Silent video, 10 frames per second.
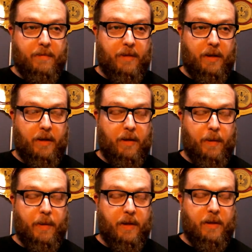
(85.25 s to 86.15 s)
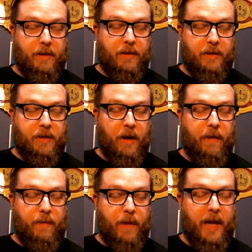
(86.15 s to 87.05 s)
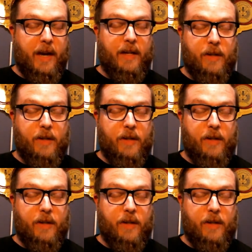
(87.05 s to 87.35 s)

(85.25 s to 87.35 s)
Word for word: uh, the, the, the so my editing